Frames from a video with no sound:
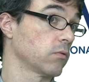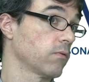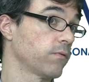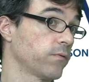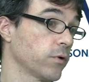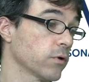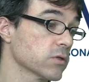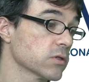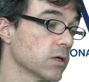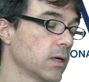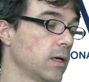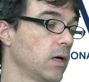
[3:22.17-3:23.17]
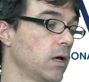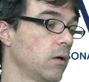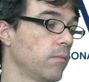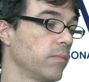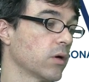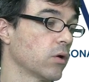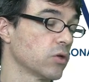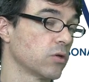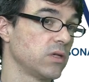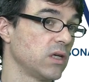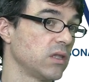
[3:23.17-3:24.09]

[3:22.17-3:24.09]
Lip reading: First, because until